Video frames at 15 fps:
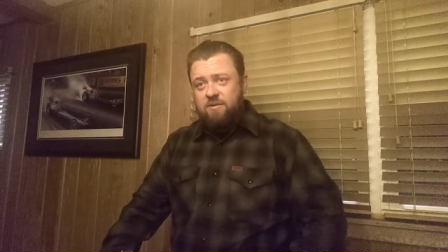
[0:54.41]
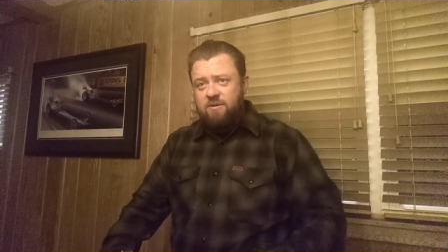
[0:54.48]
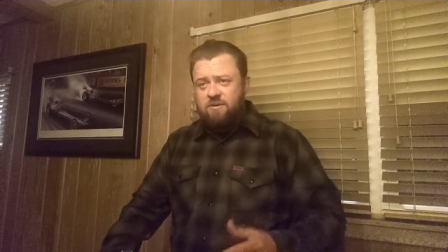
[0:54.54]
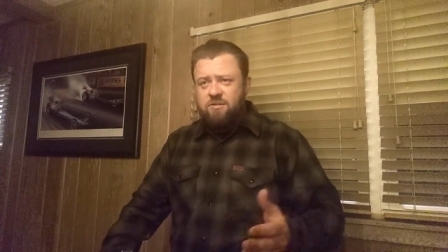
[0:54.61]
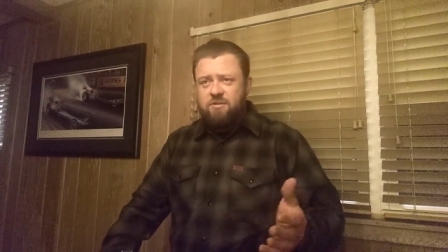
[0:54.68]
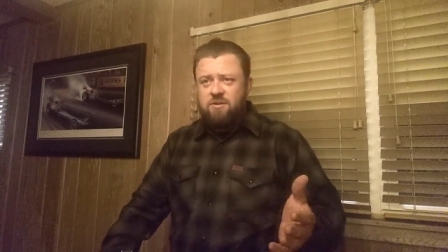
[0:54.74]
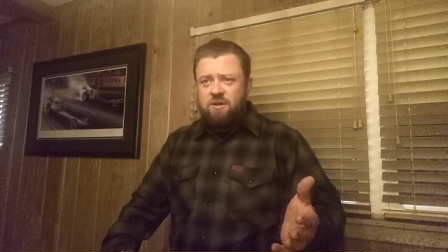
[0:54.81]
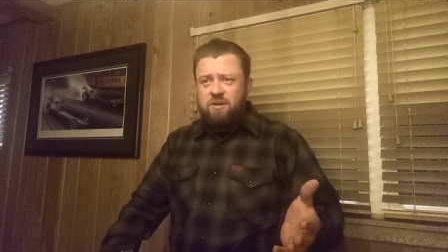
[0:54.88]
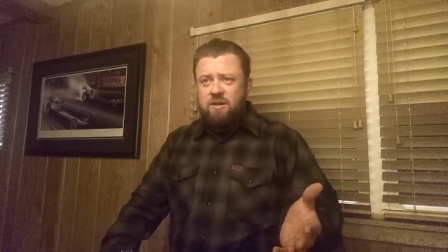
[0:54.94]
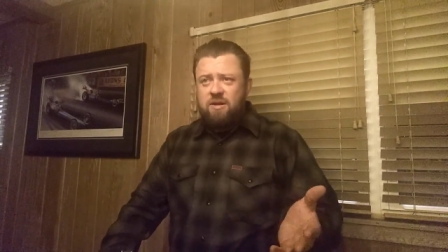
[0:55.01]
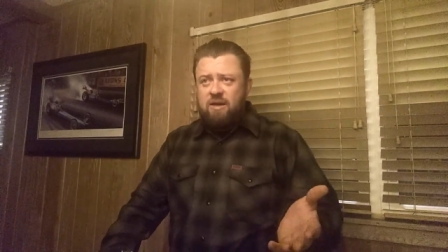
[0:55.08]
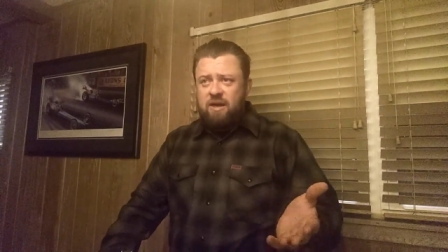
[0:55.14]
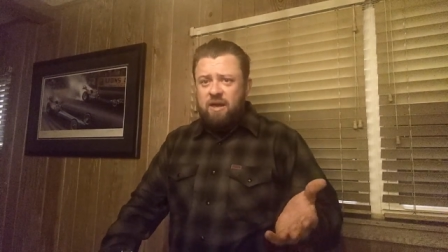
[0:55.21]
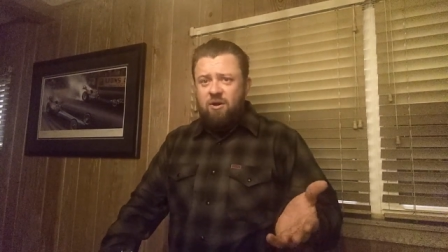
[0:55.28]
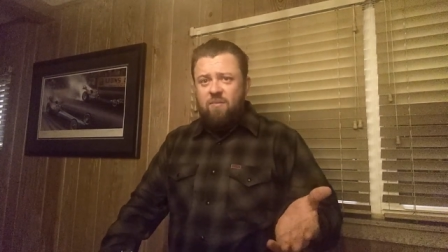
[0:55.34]
There's,
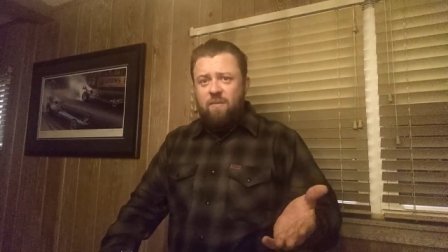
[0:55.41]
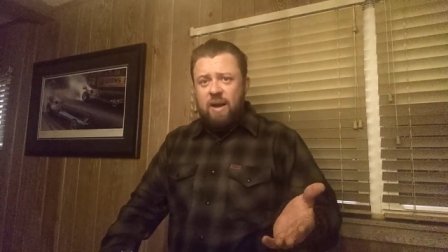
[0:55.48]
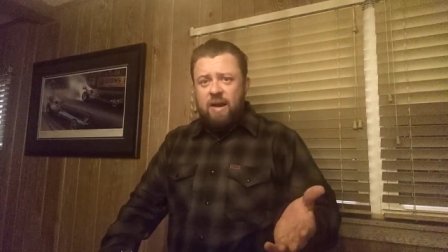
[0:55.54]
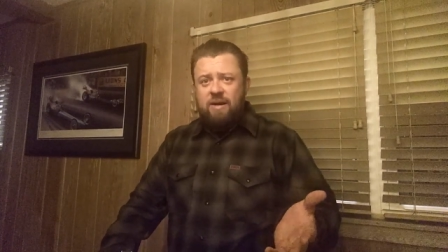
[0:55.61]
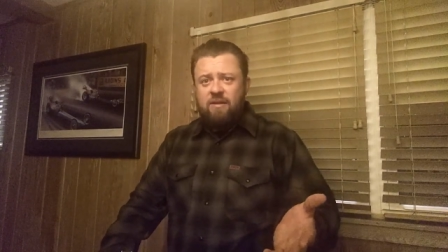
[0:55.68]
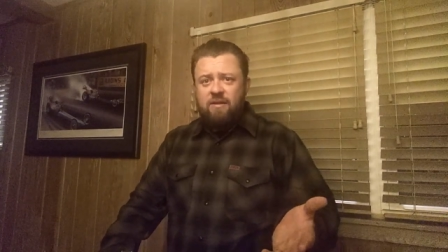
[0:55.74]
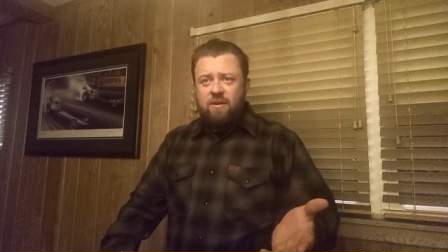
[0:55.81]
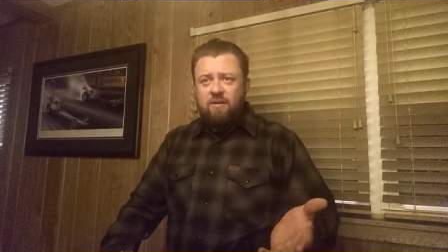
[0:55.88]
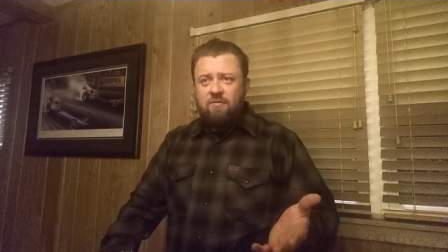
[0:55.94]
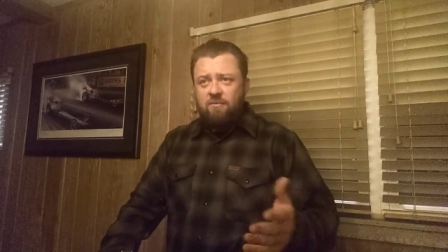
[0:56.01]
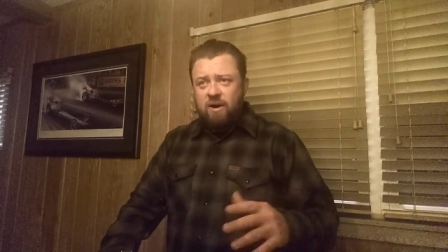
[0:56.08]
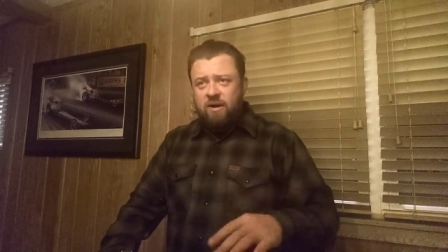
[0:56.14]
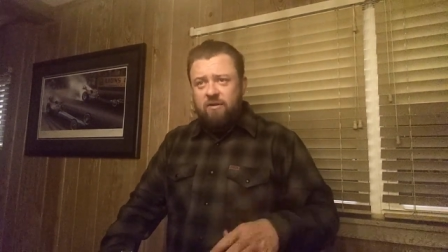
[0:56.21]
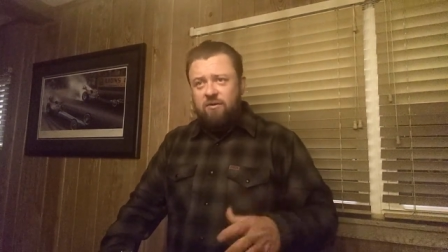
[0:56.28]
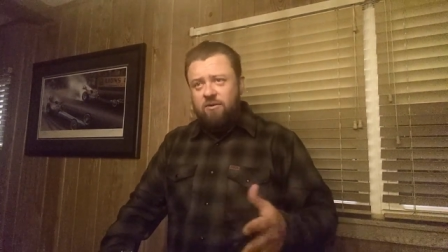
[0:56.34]
I don't mind the
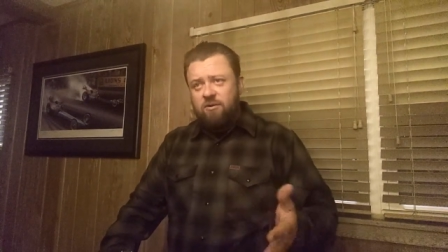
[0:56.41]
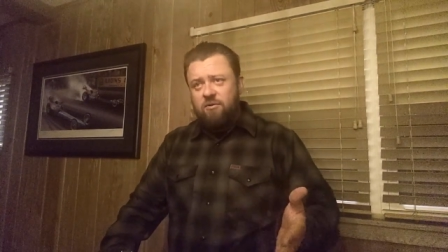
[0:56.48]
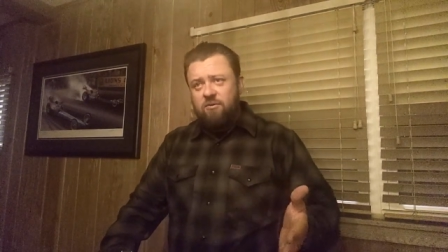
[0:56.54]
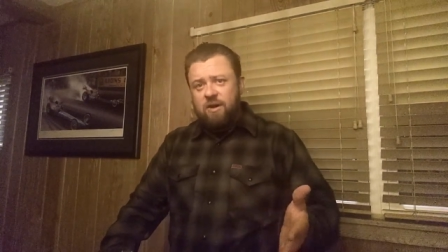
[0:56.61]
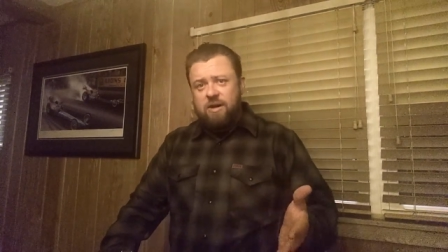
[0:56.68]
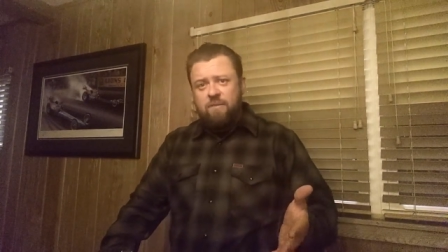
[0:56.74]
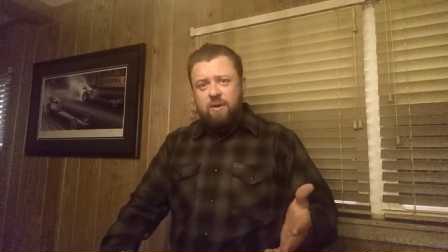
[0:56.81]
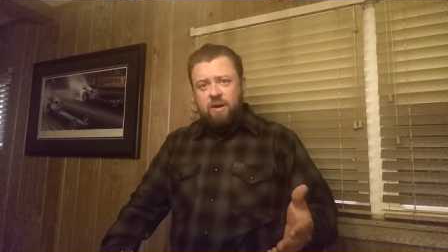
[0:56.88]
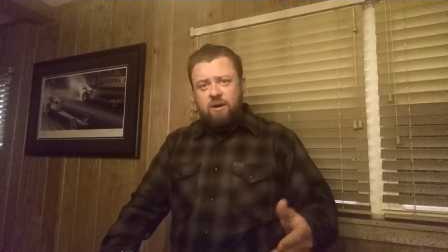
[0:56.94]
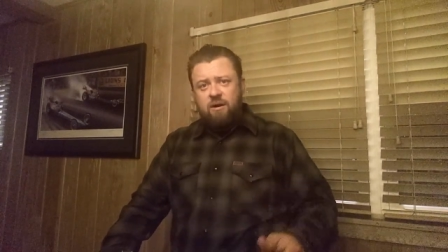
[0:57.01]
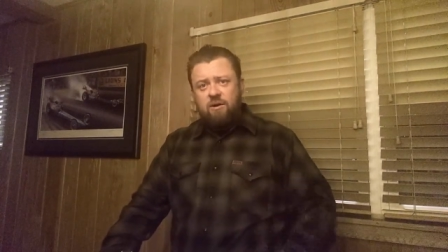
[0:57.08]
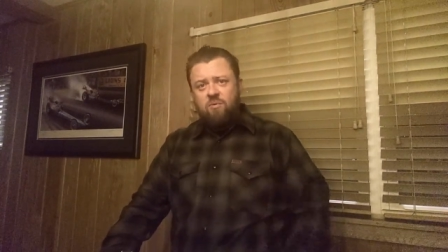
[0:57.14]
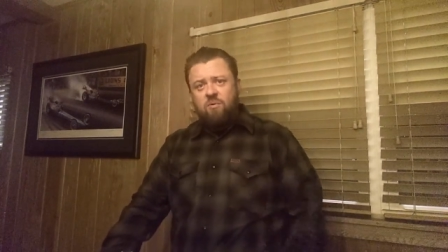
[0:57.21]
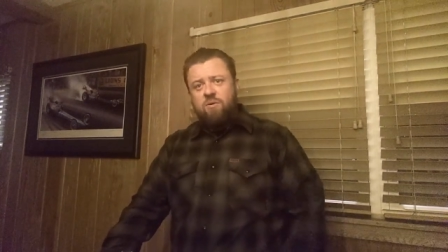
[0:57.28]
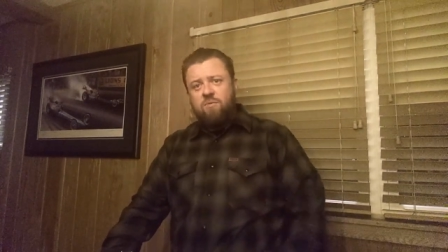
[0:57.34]
regular green
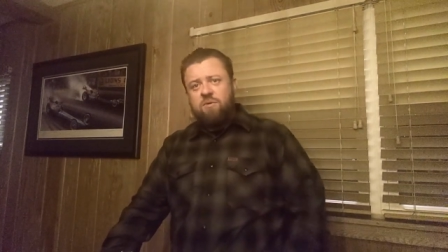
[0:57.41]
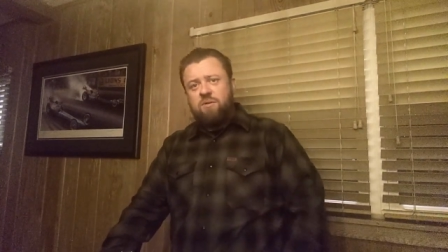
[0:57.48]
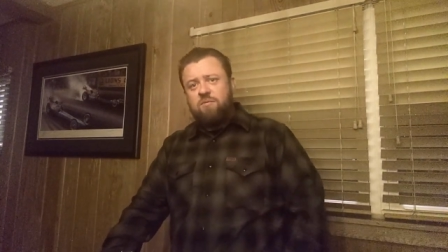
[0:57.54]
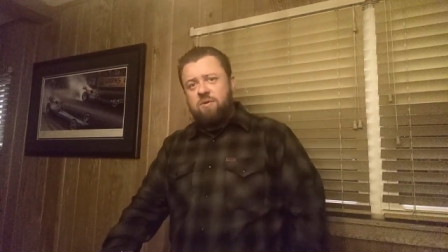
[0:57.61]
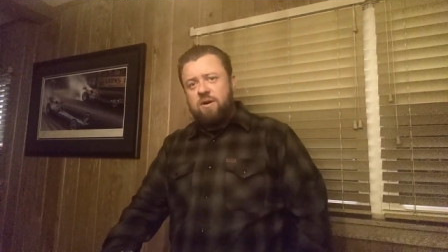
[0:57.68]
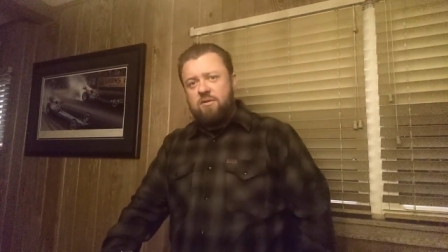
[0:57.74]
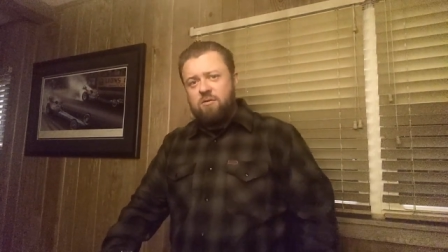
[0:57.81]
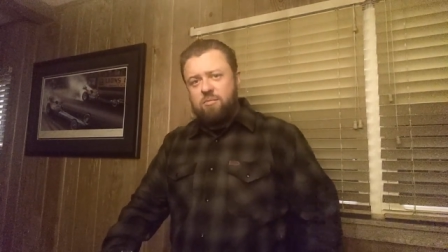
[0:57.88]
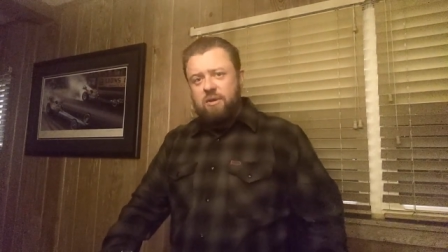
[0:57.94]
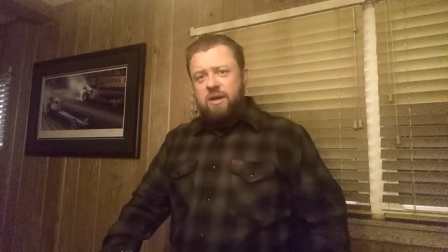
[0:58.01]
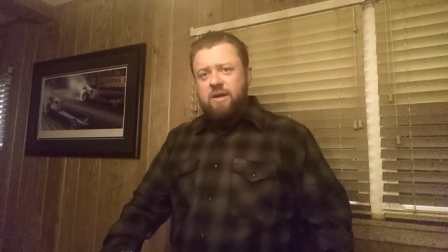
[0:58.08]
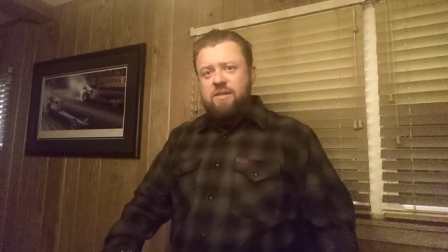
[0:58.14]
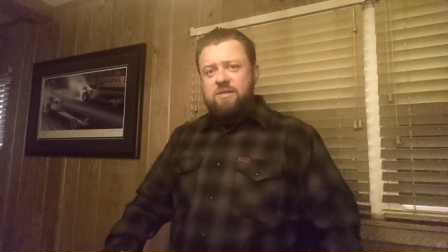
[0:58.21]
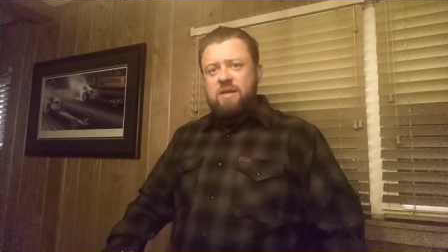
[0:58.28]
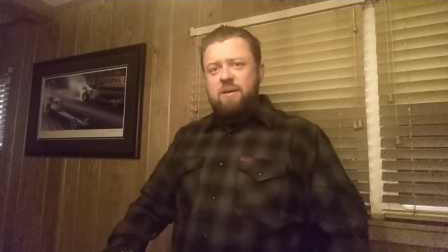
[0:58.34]
micarta one with the regular
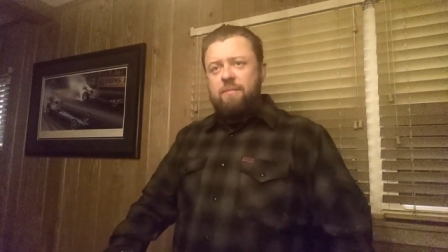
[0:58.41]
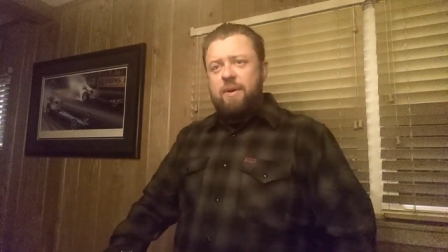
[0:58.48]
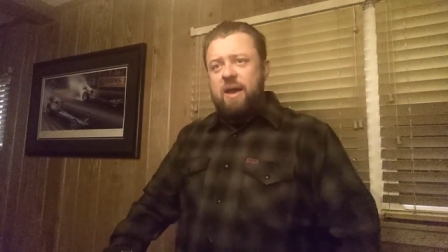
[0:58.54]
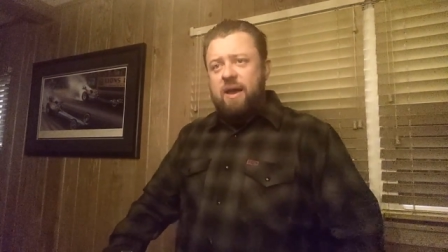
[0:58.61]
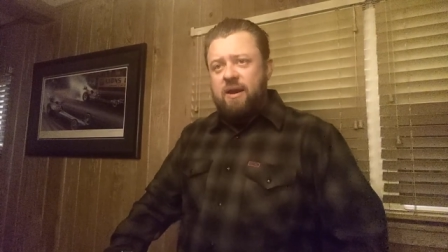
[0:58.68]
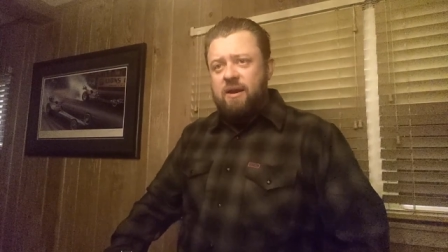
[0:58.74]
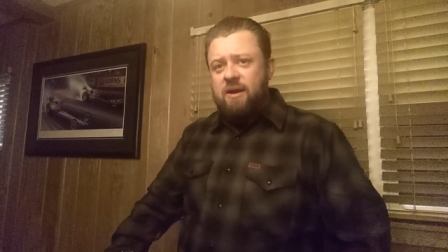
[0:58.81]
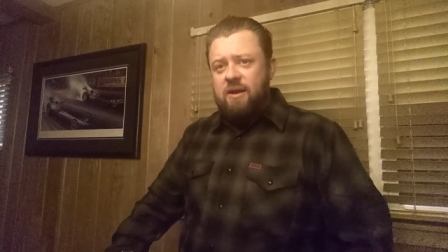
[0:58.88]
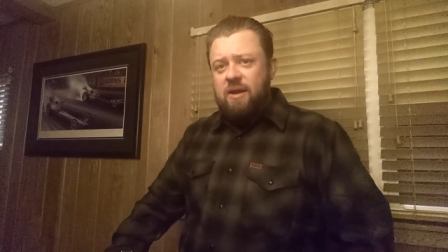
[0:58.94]
blade. It's not bad.